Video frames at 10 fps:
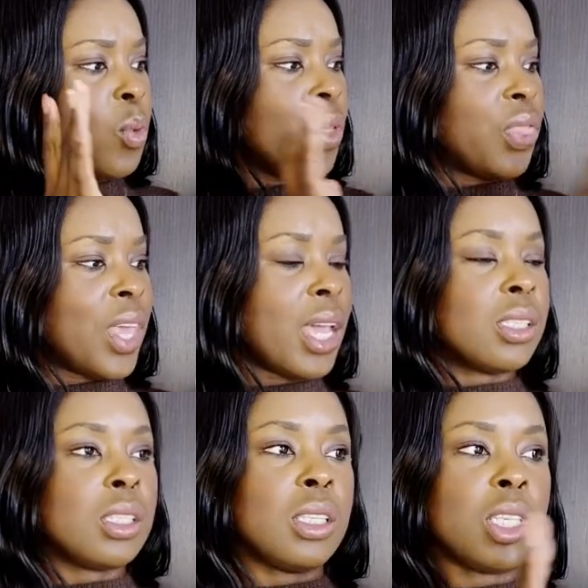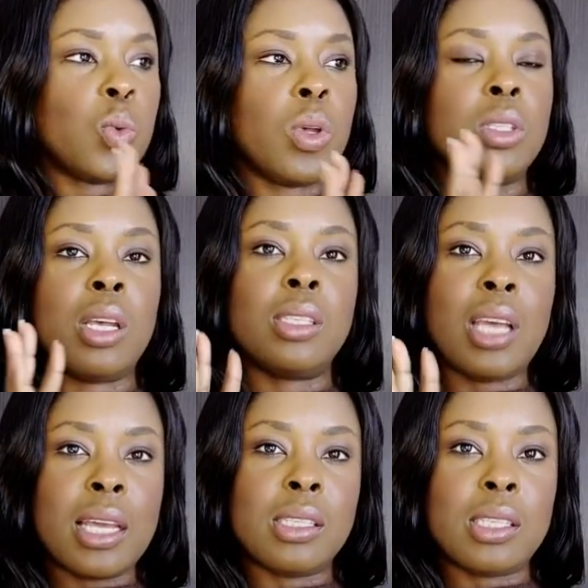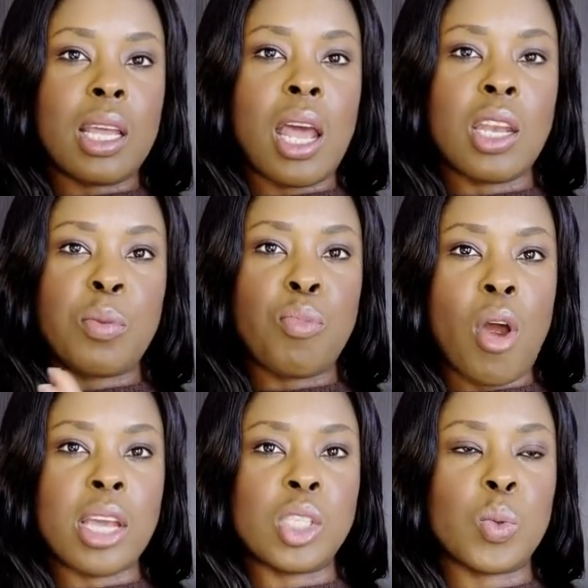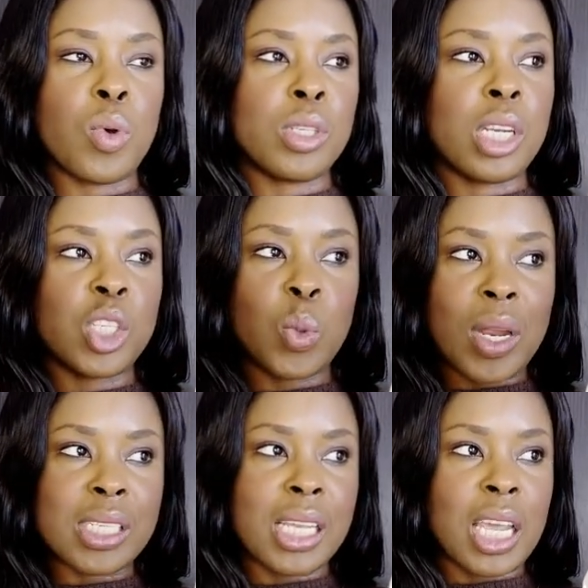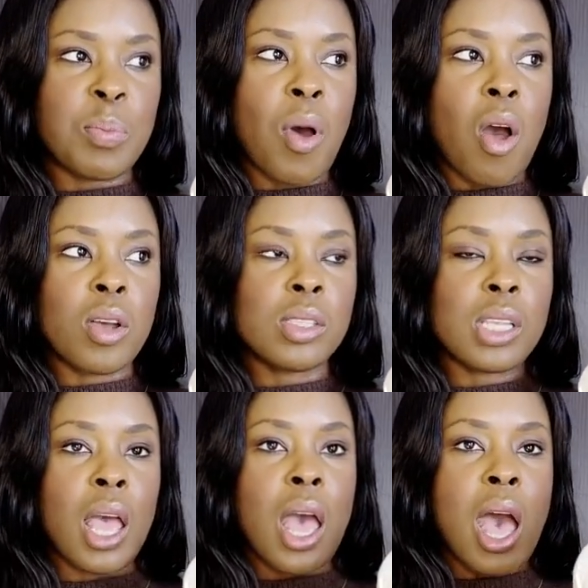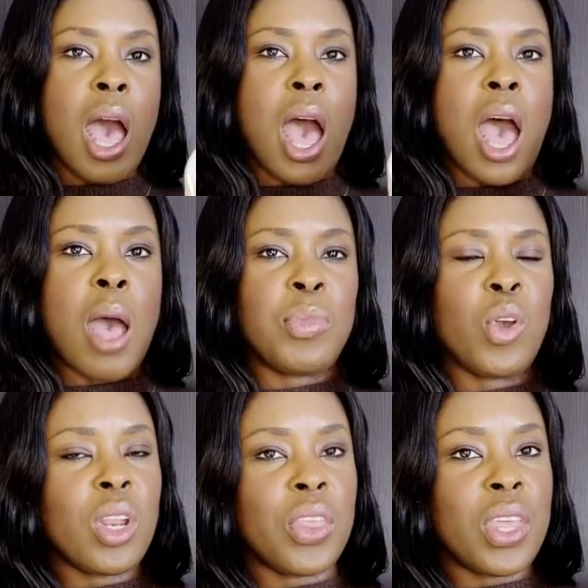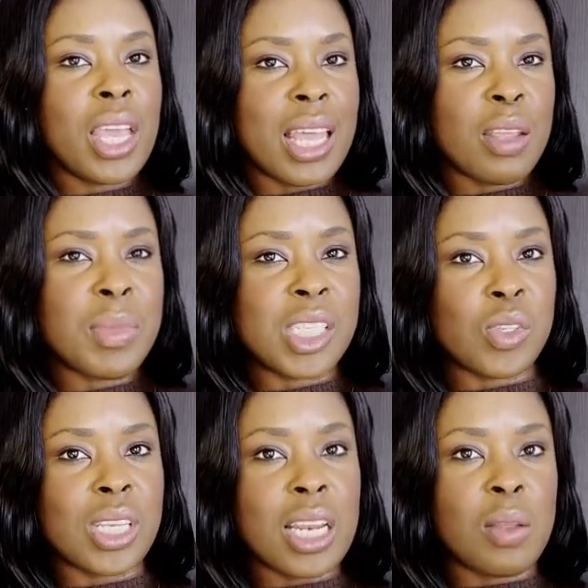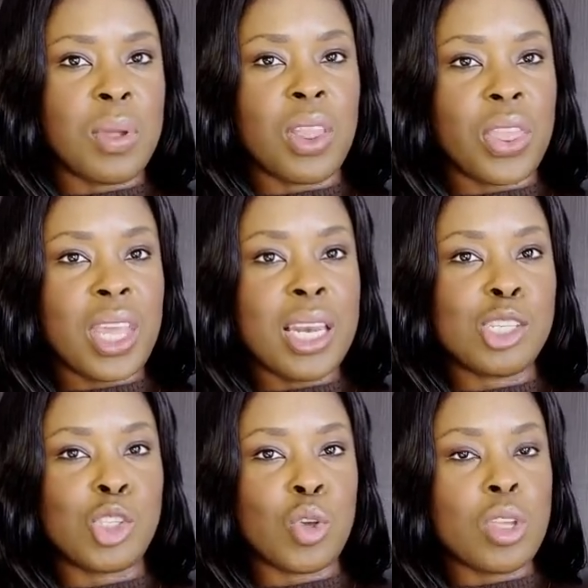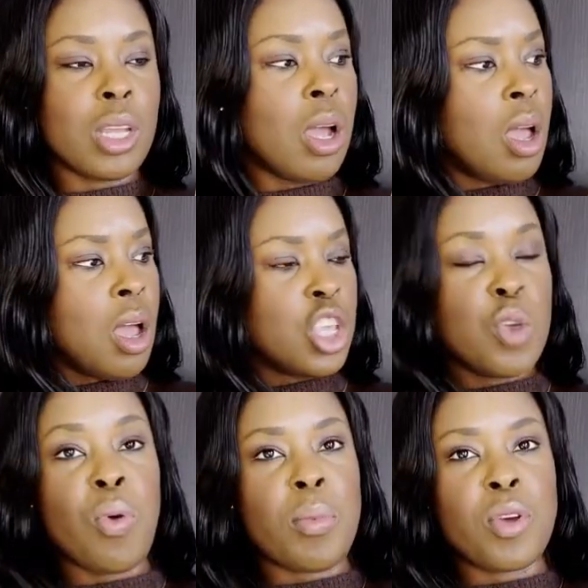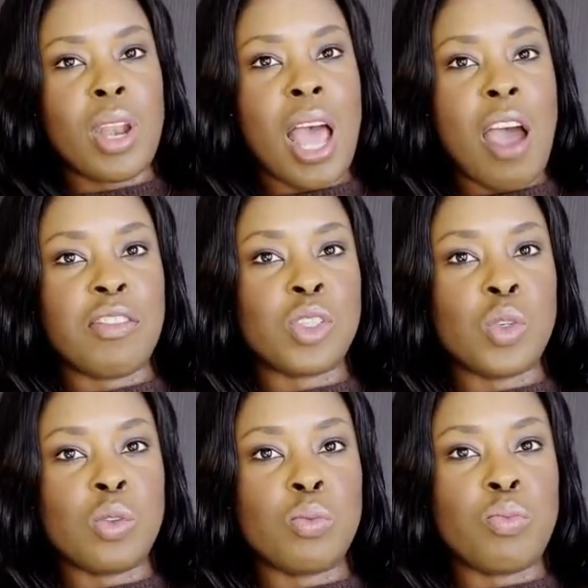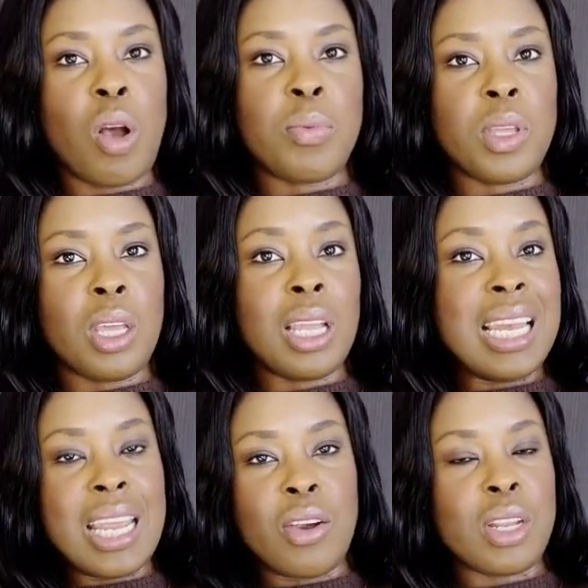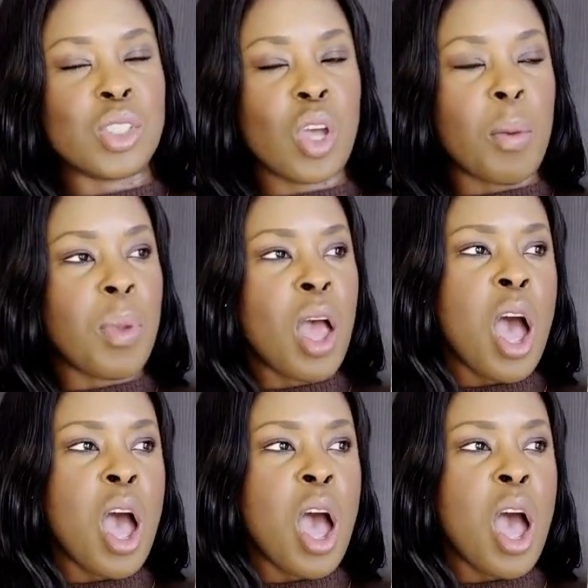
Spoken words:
With this, this was a size 10 and the price was £28. The only thing, the material is a little bit thin, so you're probably gonna have to probably layer this up.